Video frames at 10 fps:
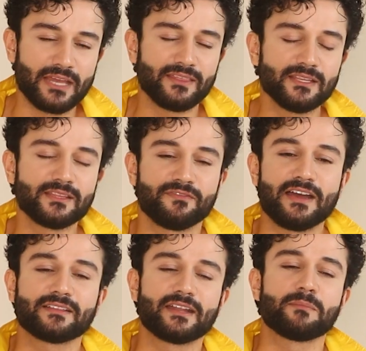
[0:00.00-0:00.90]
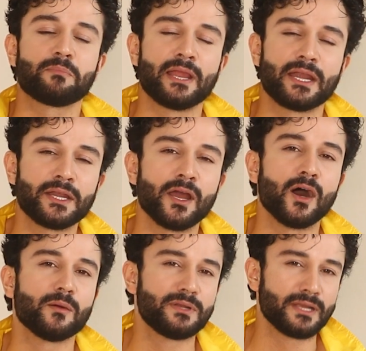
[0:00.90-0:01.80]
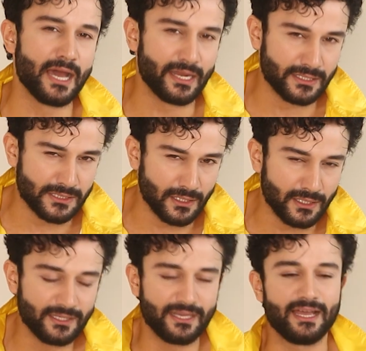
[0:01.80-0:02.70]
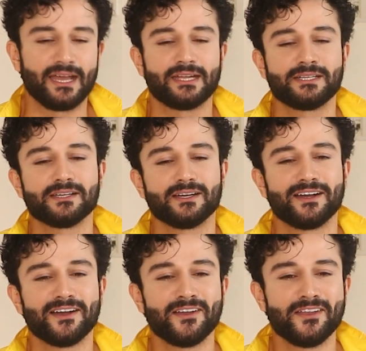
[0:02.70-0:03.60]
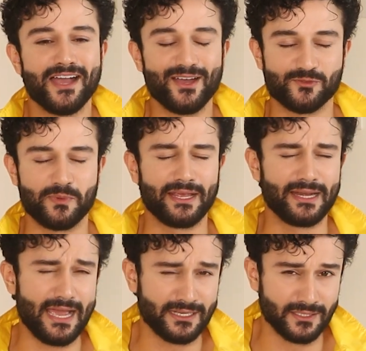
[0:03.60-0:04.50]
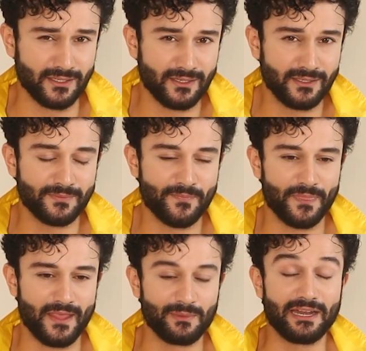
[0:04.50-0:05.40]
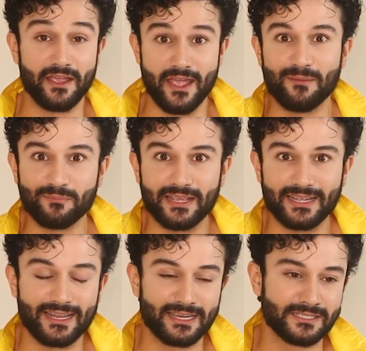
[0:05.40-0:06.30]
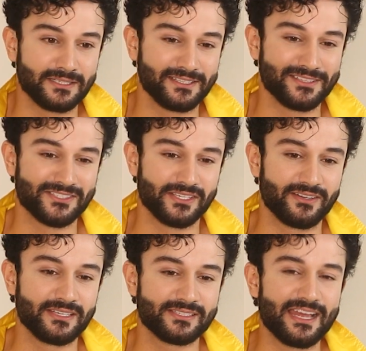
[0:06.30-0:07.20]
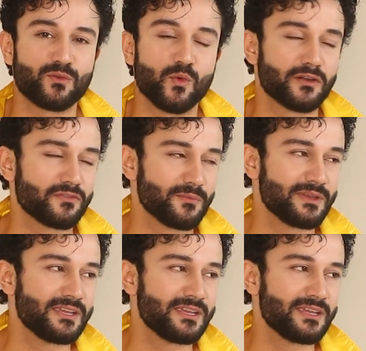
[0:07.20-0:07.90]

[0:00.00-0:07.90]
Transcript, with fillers: But I think the fact that I played an urban character and uh, I was playing an actor. I mean, I am playing an actor in the series. That worked for